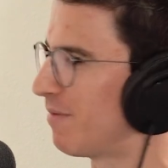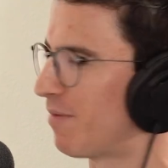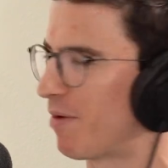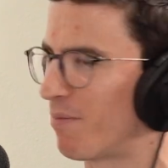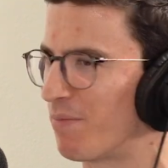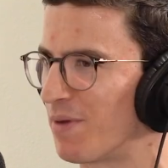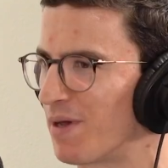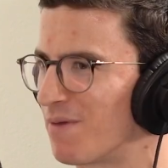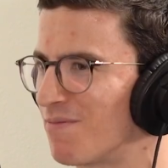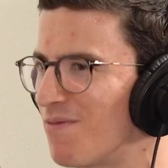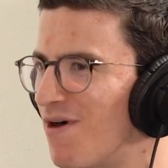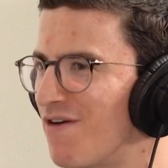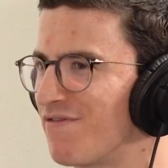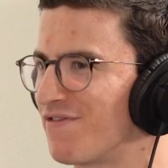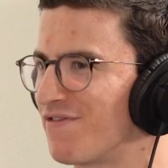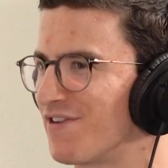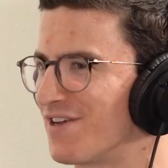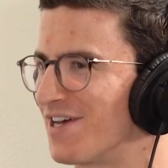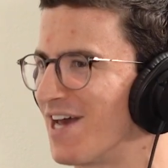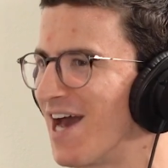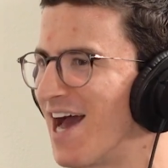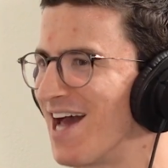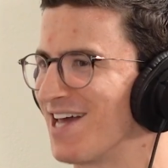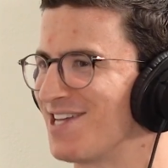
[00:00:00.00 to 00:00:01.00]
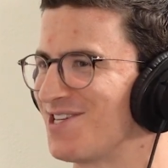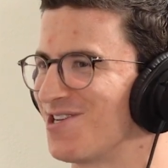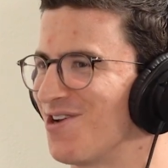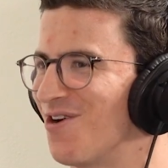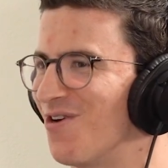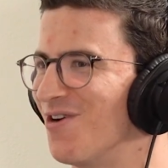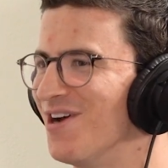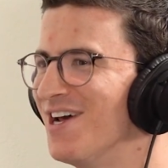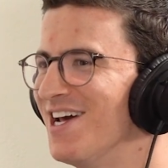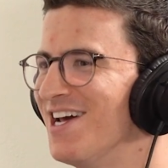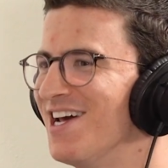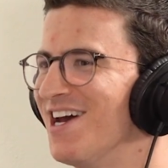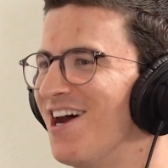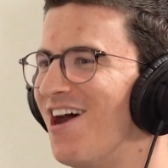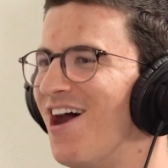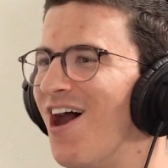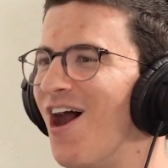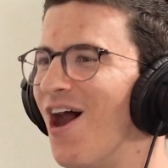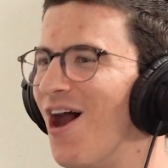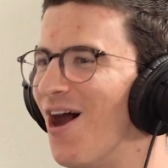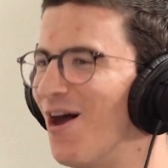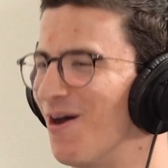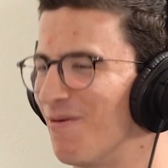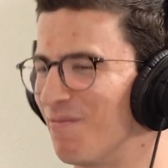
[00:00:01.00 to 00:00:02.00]
I'm a big muffin guy. So
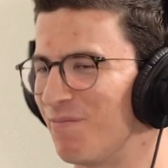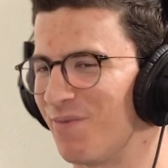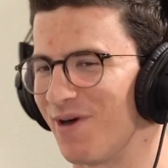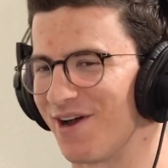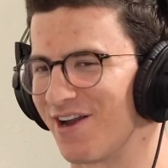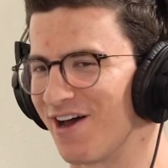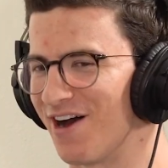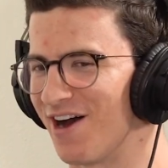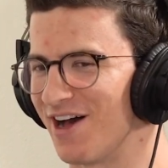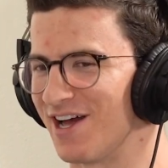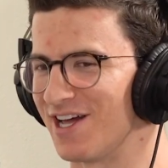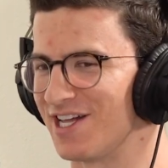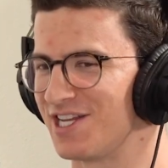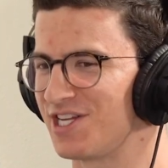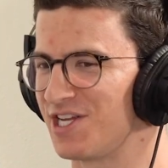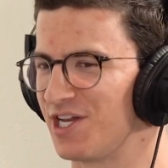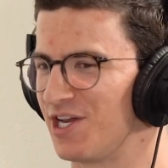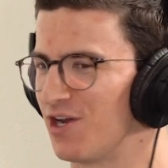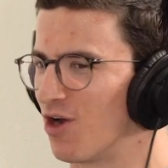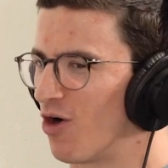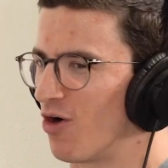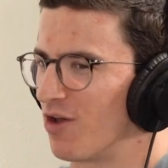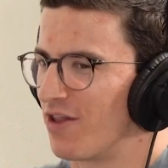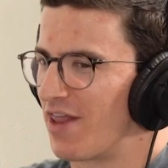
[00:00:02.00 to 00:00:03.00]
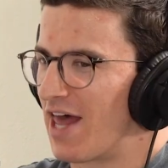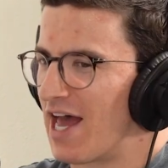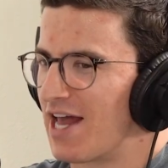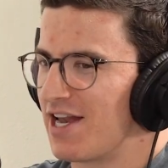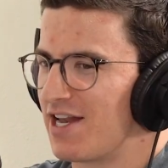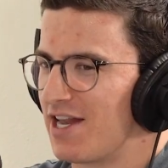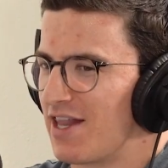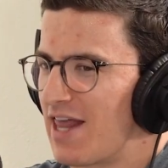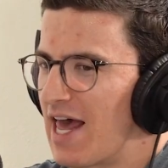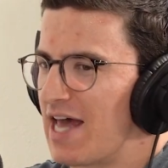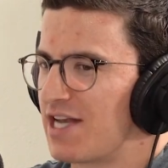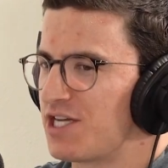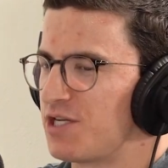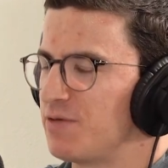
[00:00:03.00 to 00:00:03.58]
that